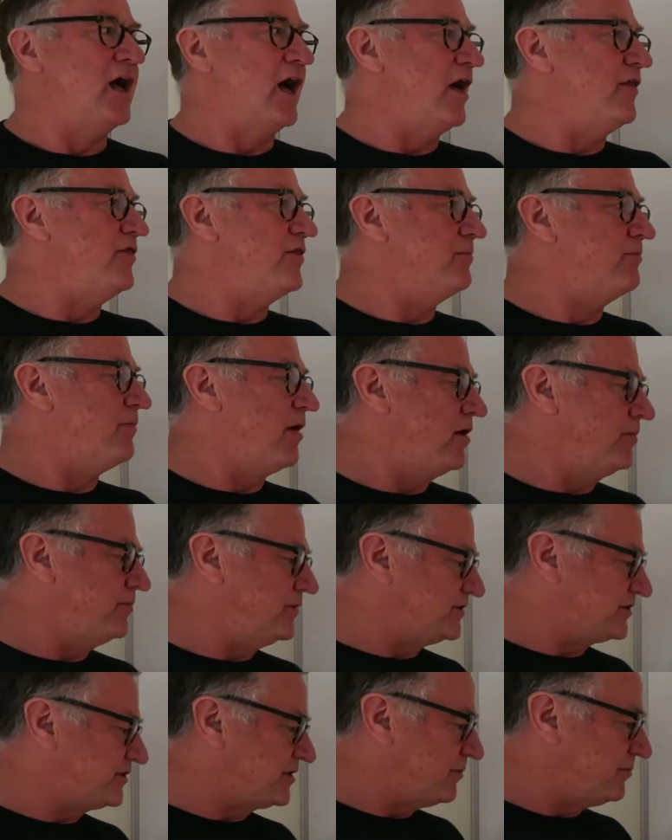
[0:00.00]
And the
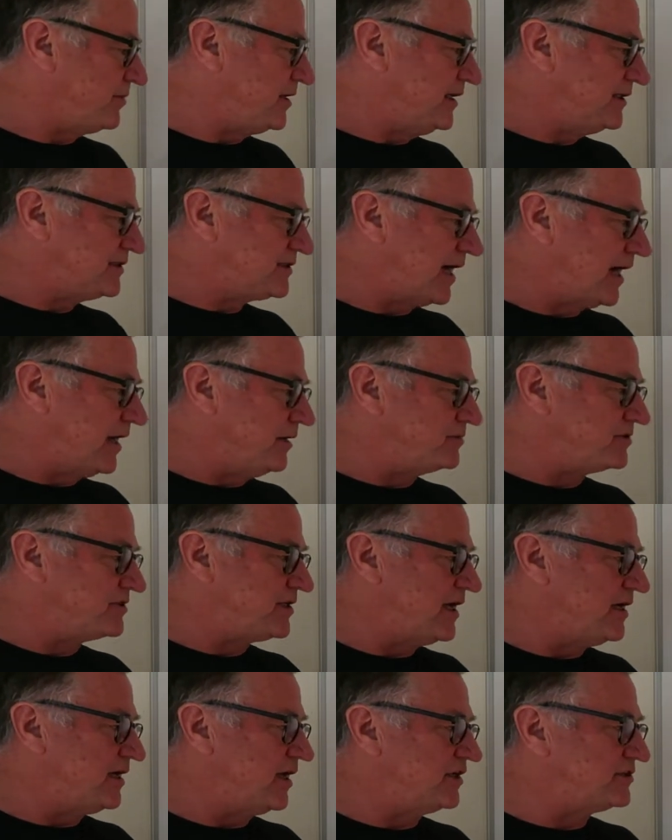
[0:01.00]
moment somebody types
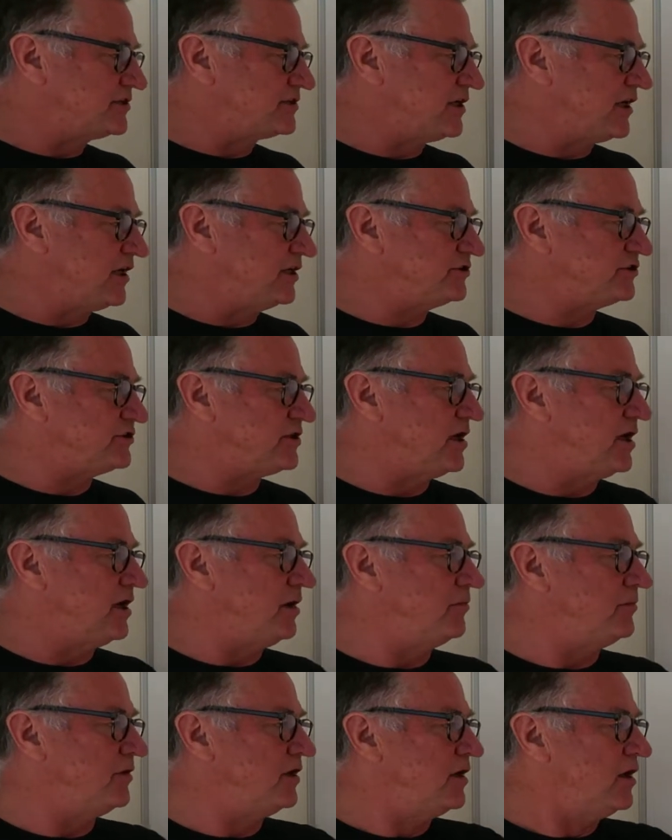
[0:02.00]
in a search
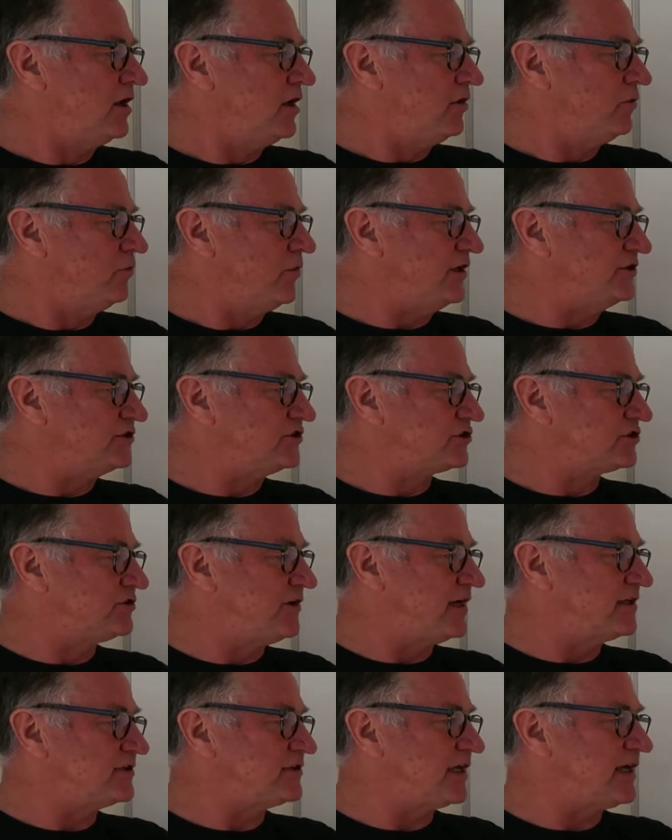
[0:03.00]
term which
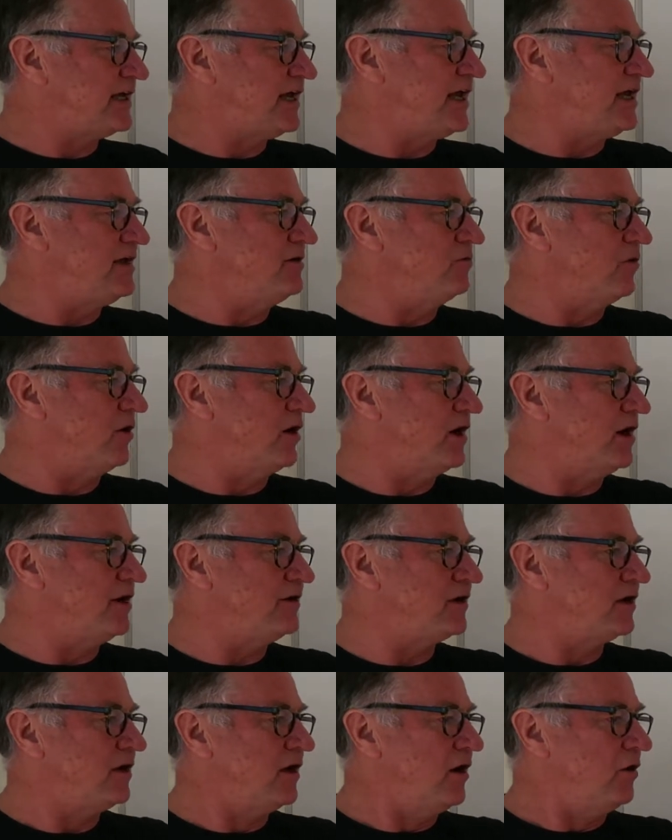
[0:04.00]
triggers a
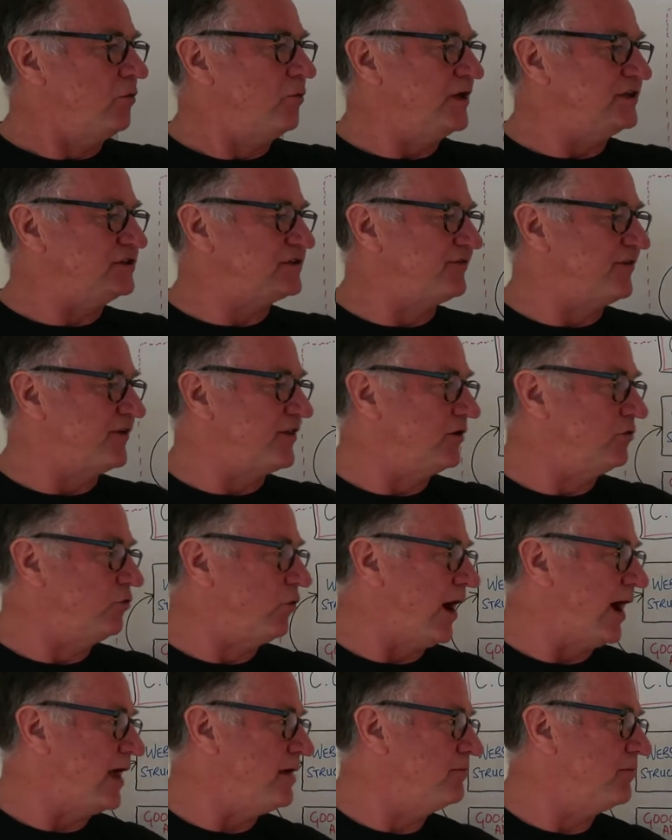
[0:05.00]
keyword, which for the
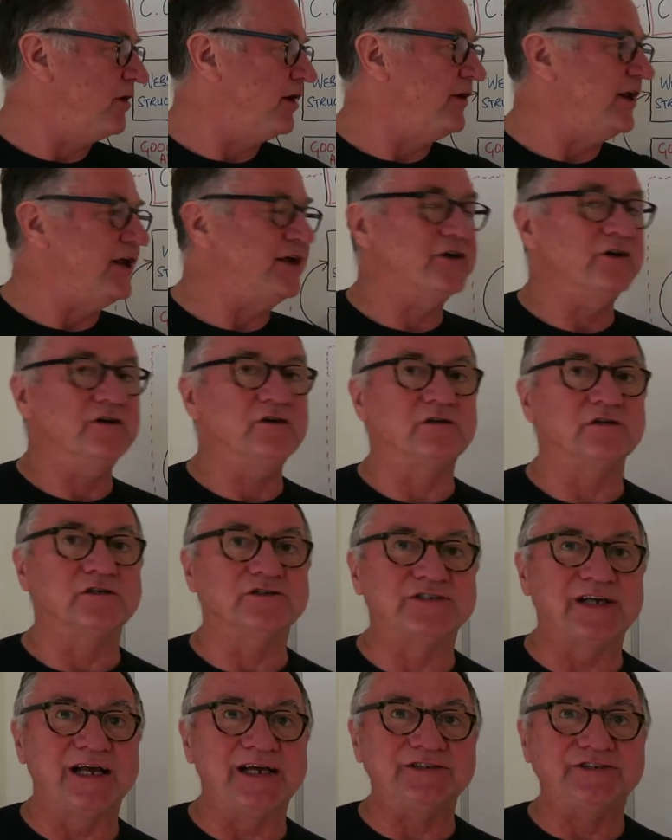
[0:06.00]
right money Google
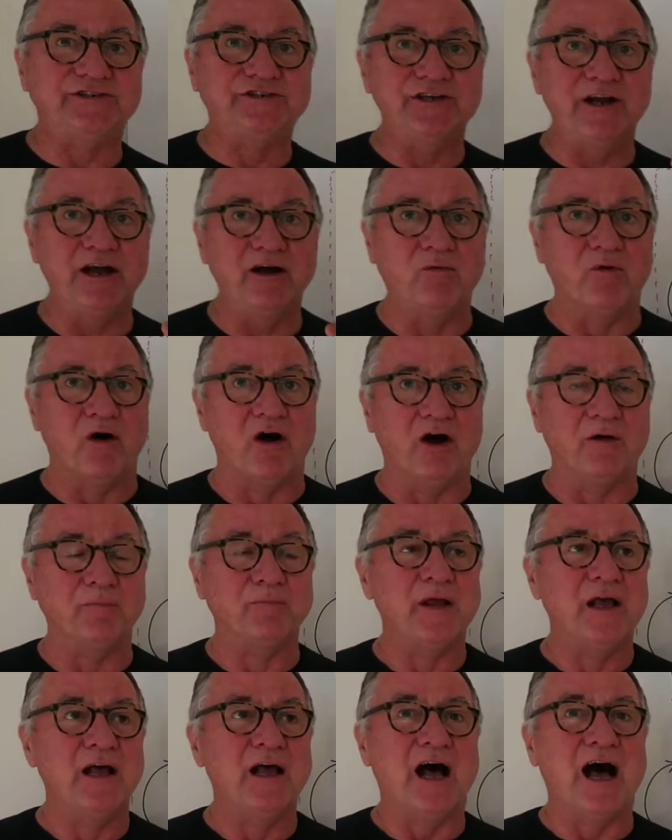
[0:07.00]
says, do you know
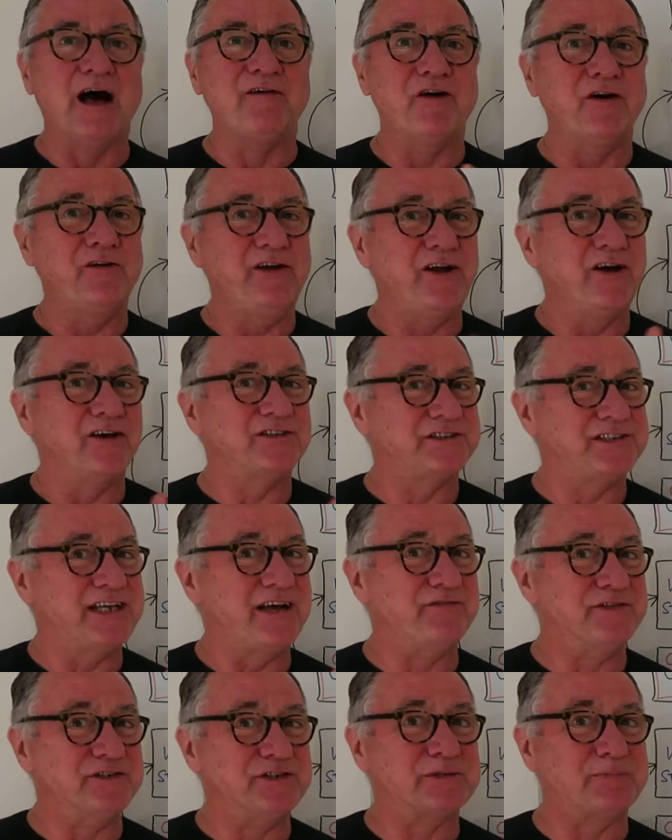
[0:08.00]
what, I've only got
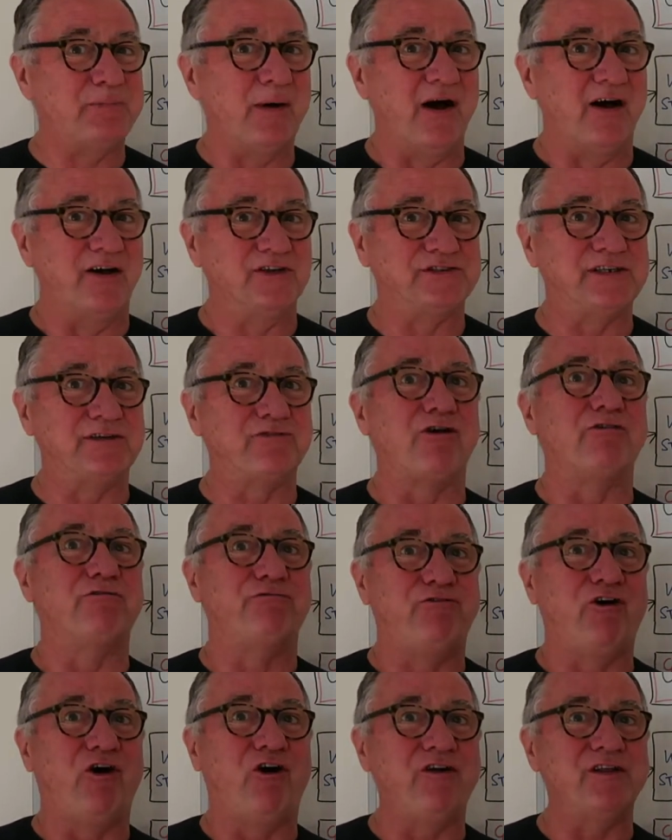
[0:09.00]
7 spots, I've got
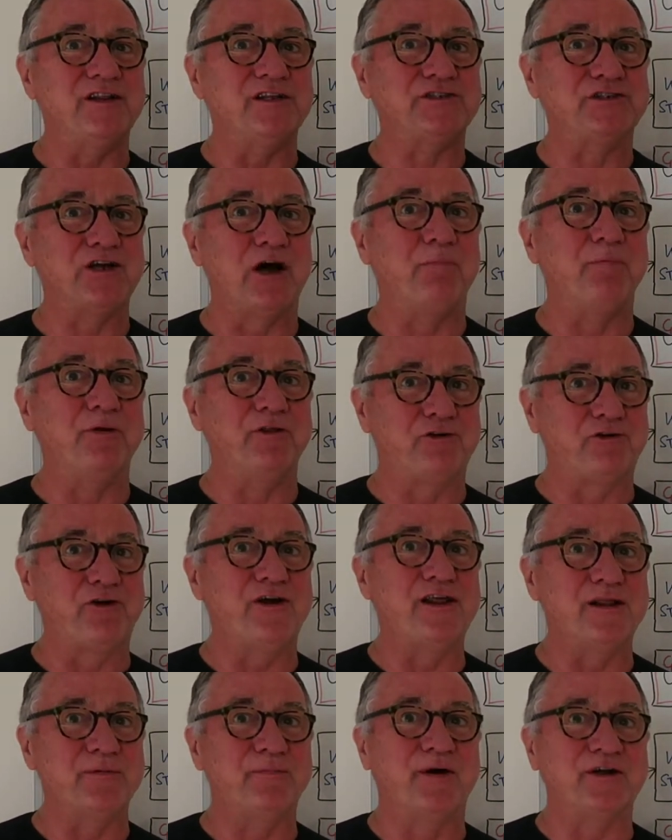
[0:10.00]
4 at the top and
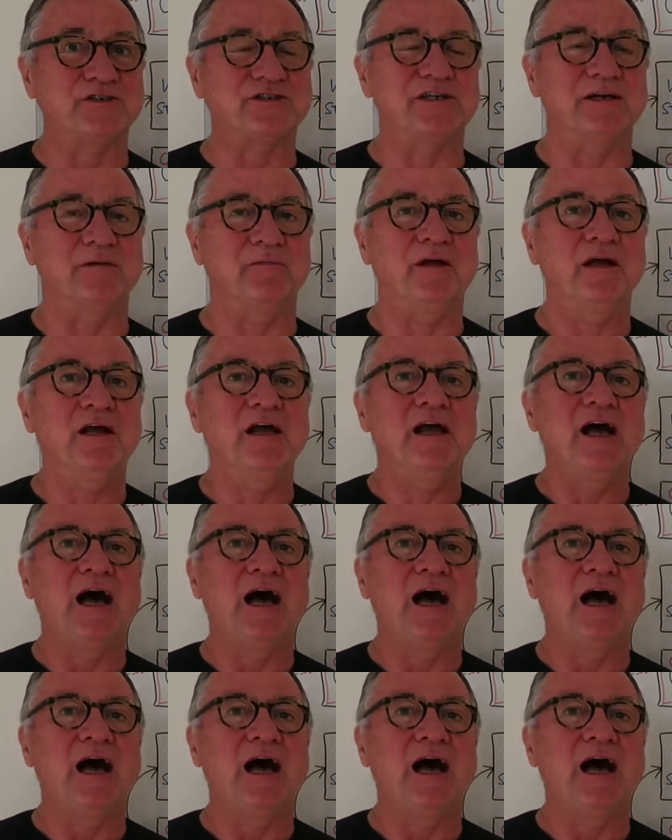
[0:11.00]
3 at the bottom.